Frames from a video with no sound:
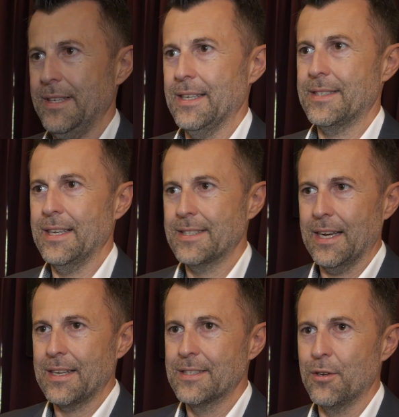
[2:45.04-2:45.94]
Yes,
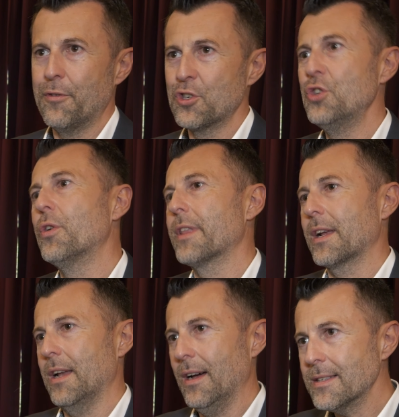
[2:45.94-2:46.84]
exactly. So for sure, the
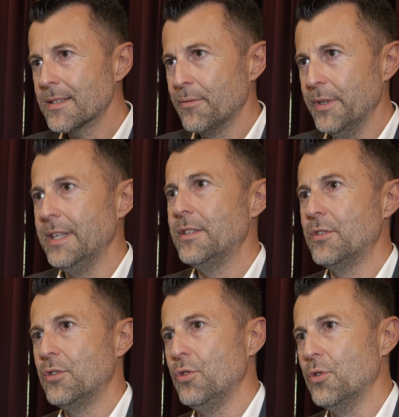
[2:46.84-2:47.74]
glass we need
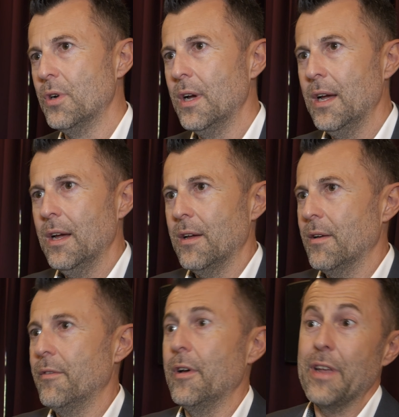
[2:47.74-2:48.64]
to.
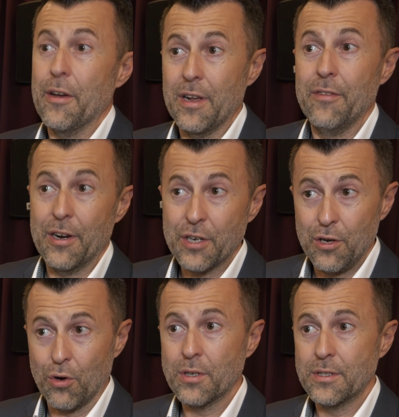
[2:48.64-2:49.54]
Where we have a very
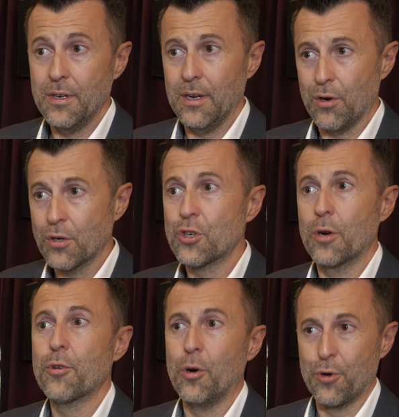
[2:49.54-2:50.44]
long, uh,
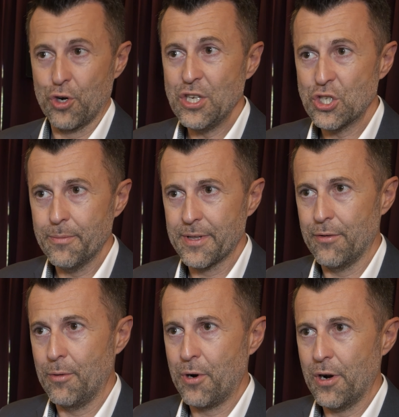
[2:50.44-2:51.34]
long-term cooperation with
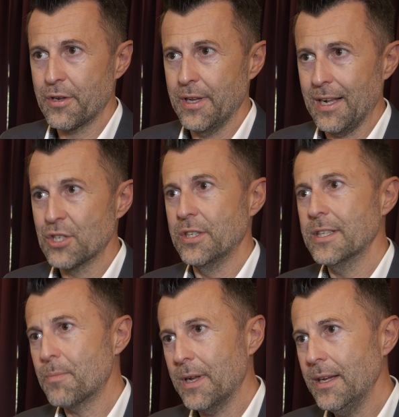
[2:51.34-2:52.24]
our partner LG
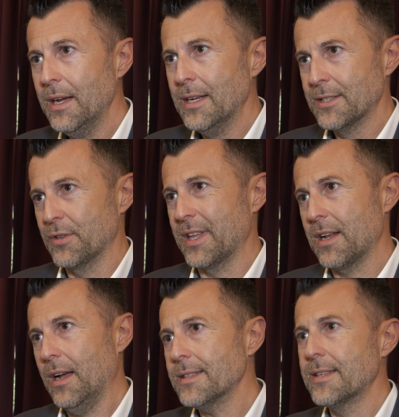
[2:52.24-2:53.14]
Display. So the
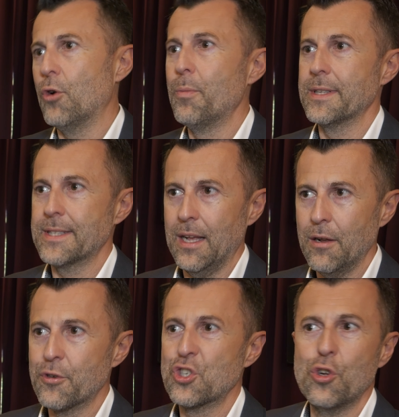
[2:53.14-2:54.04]
glass, the open
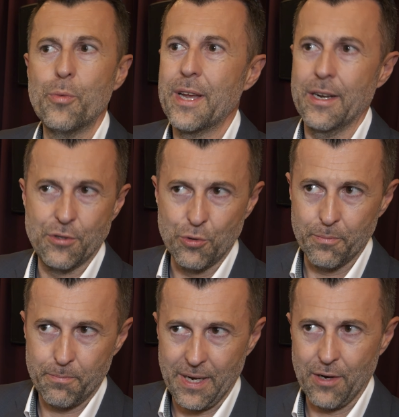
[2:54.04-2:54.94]
cell, for sure we cannot do
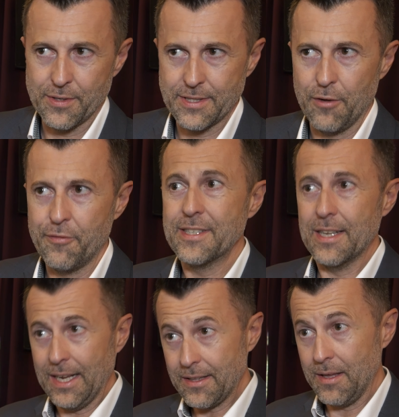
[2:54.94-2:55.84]
by ourselves. We
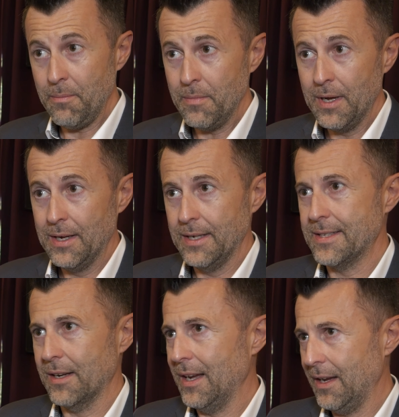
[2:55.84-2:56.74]
select them,
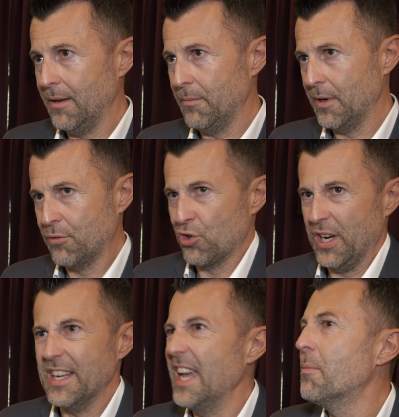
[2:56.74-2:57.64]
it's a, a, a
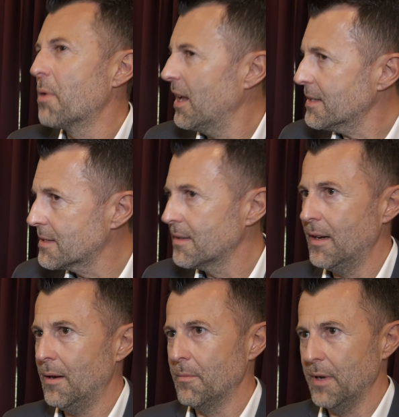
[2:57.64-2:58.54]
grade A plus
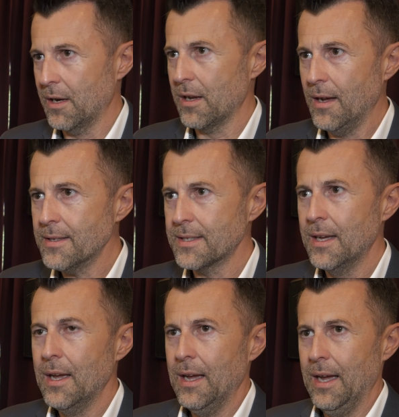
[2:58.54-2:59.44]
um, class,
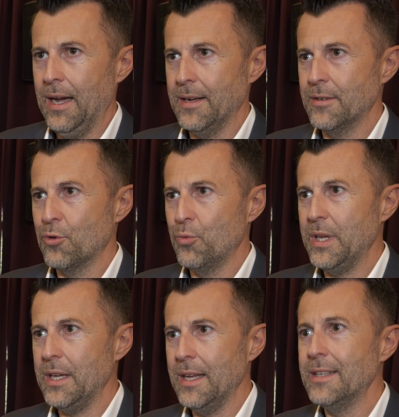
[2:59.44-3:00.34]
and
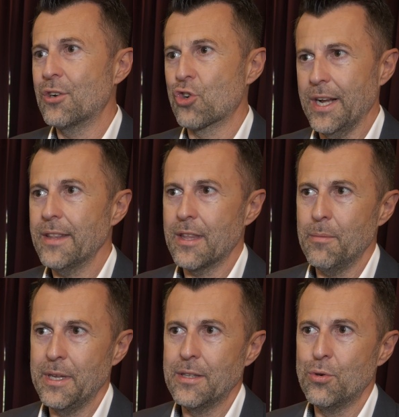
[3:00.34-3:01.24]
we integrate
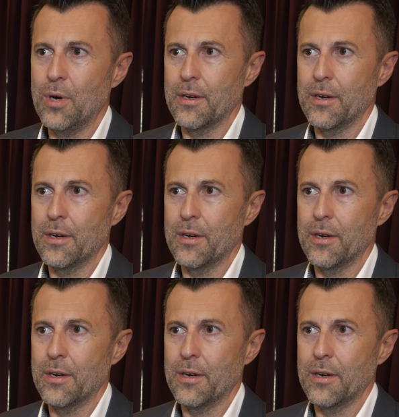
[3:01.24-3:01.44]
them into